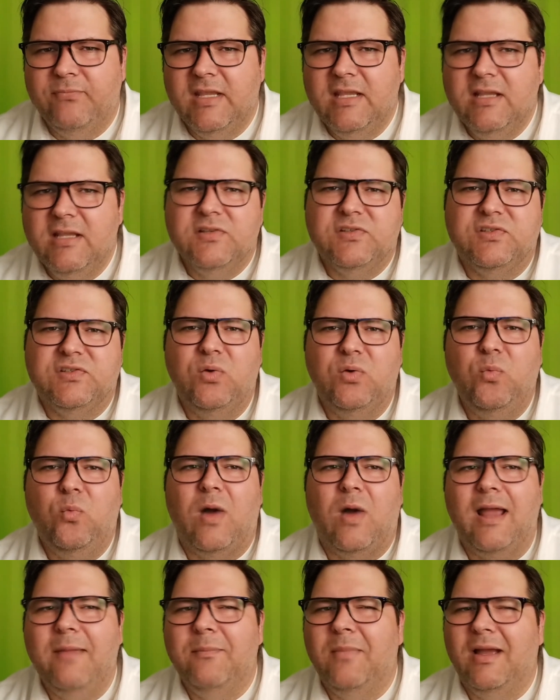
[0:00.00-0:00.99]
So
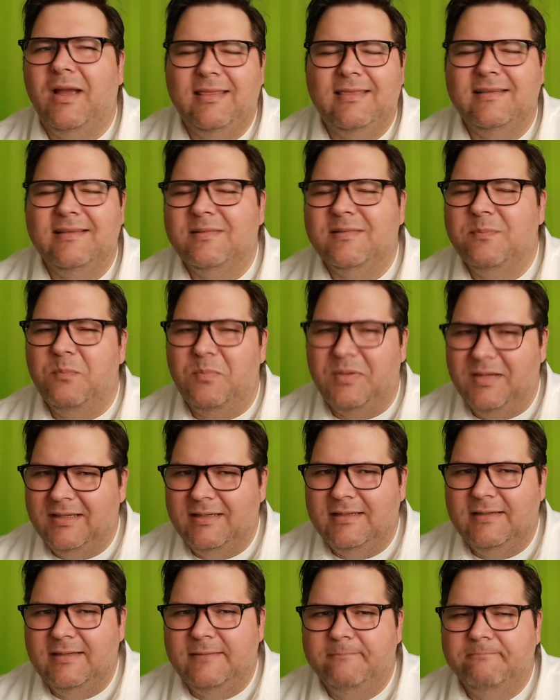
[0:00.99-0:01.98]
why might this
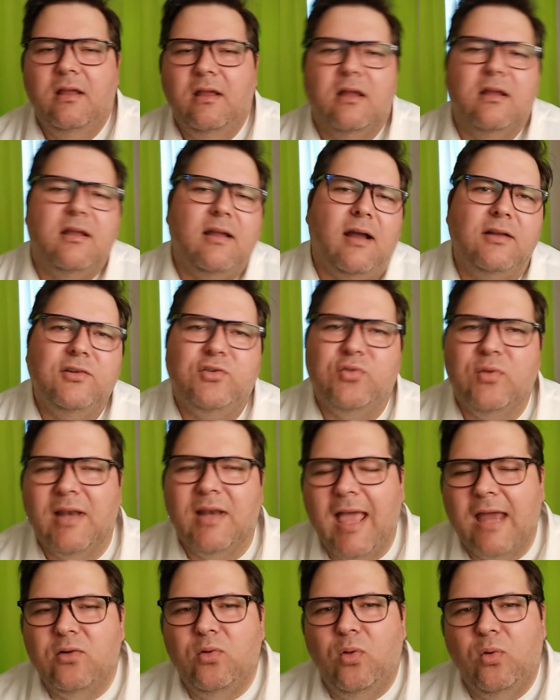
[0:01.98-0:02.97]
be?
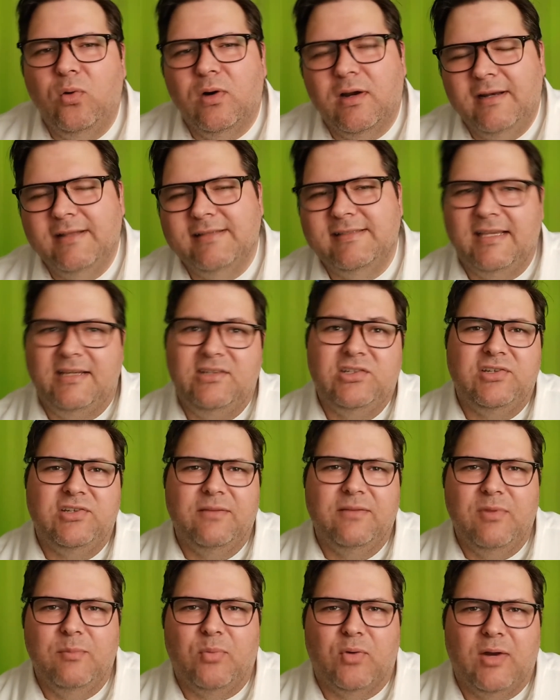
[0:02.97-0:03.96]
Contralateral organization
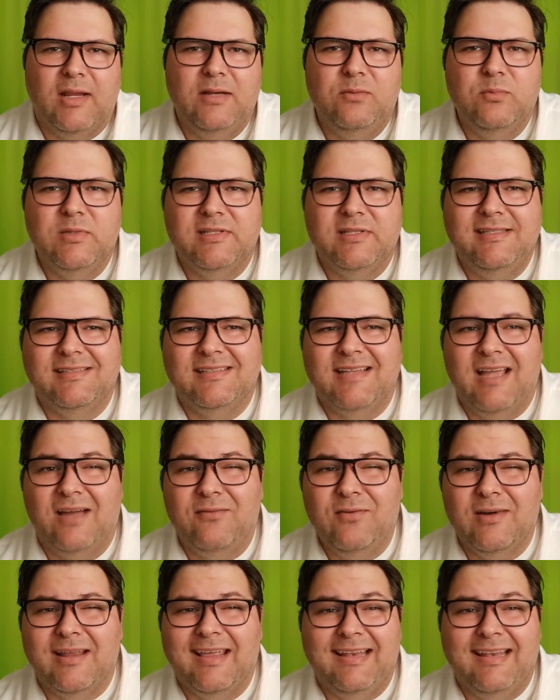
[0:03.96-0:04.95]
of the brain was
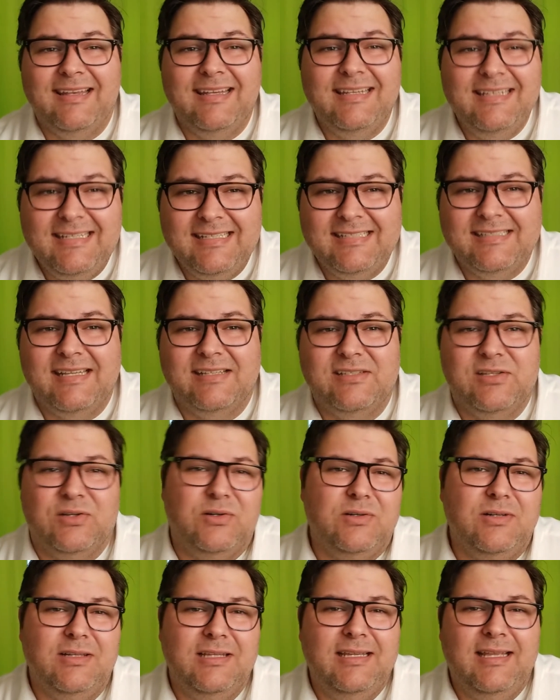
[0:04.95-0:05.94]
discovered at least as
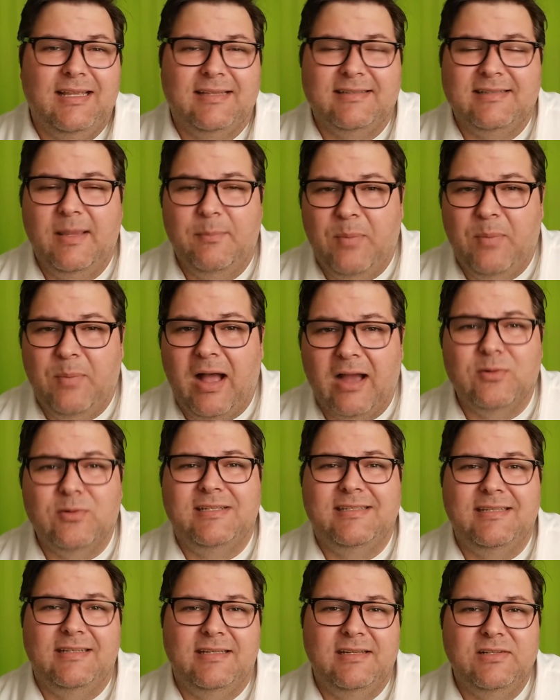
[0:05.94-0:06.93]
early as
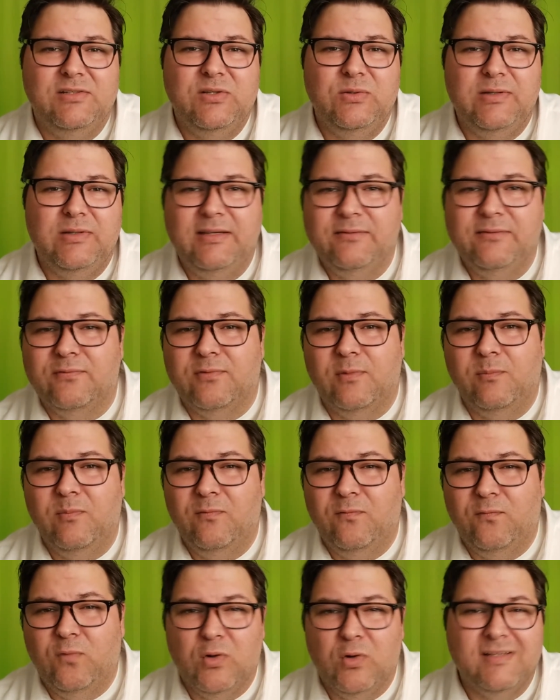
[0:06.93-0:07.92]
Hippocrates, who lived from
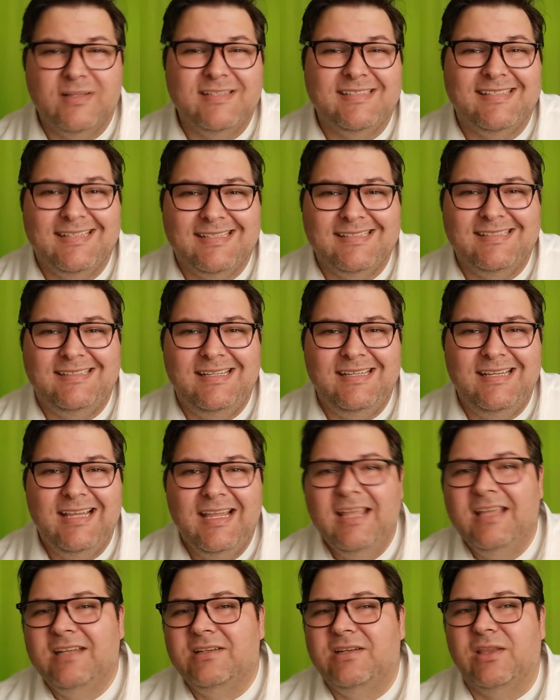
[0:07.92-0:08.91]
460
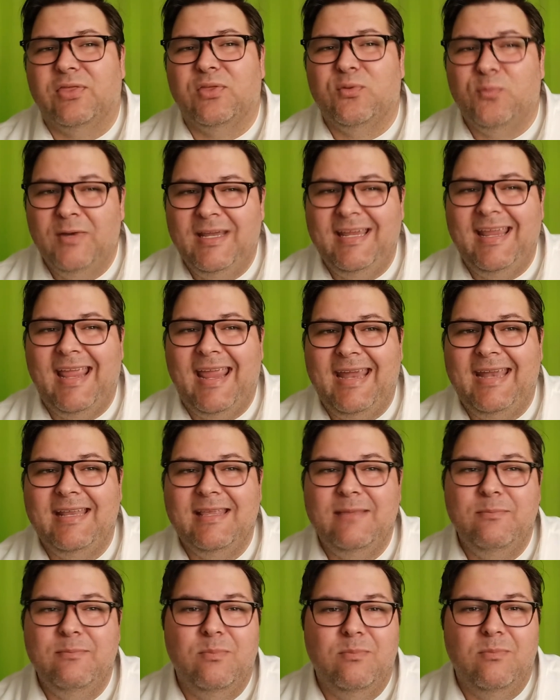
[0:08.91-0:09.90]
to
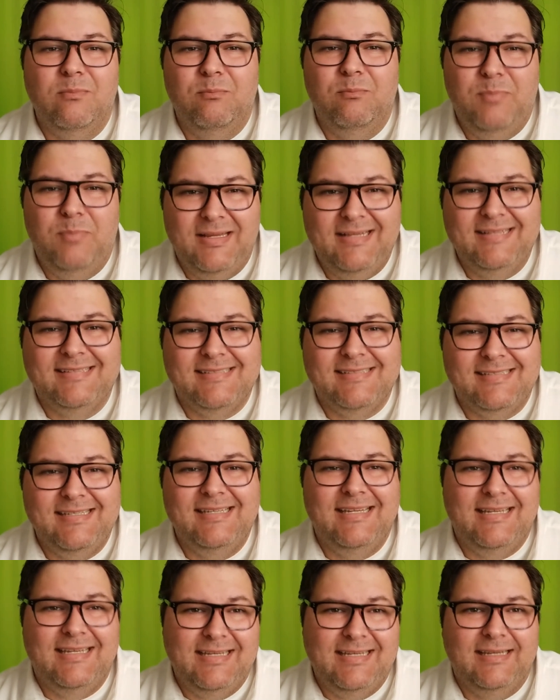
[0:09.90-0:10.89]
380
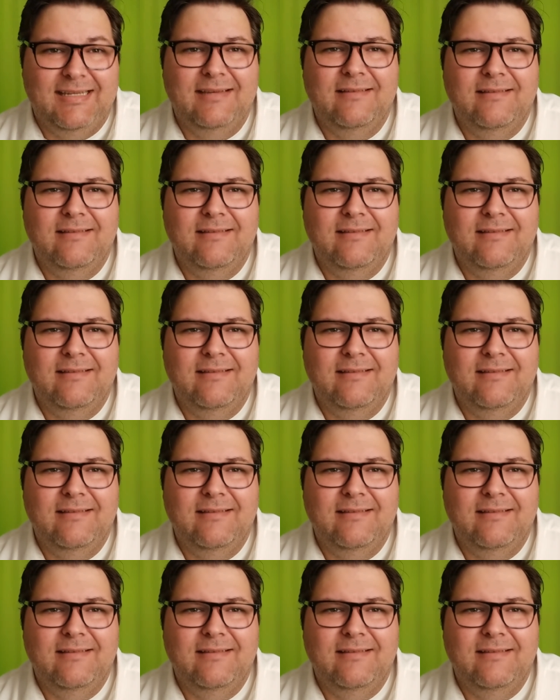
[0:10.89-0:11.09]
BCE.